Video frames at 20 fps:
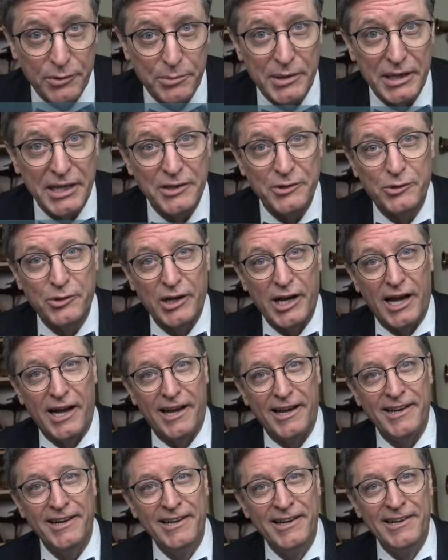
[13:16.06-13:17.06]
from The History
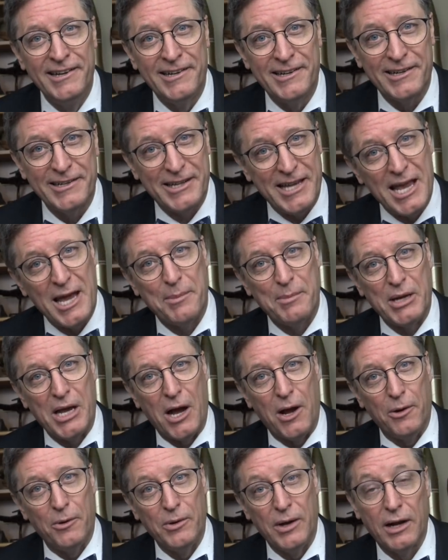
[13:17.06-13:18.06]
Guy on
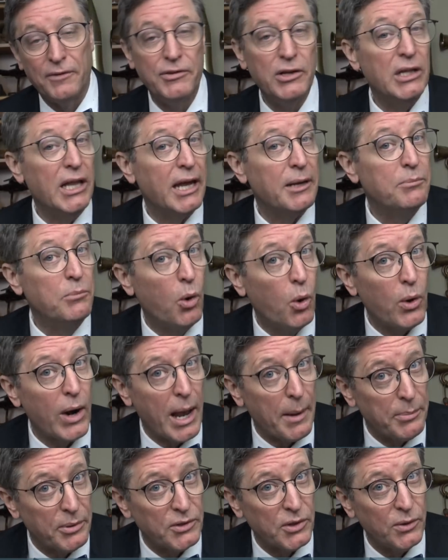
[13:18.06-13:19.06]
Cameo. And if you'd like
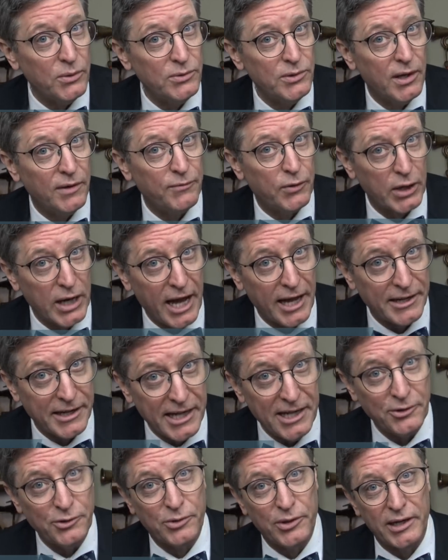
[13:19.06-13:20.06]
more episodes on forgotten
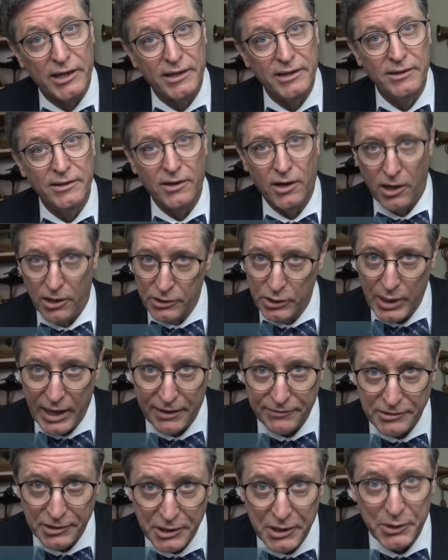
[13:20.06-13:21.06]
history, all you
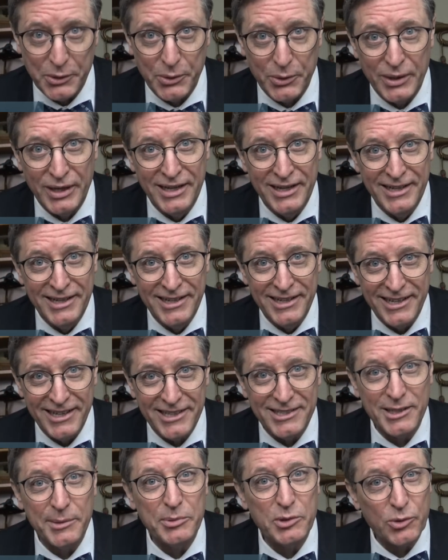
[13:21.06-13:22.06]
have to do
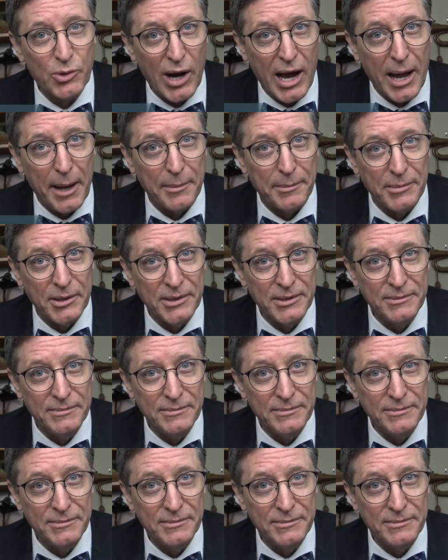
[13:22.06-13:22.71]
is subscribe.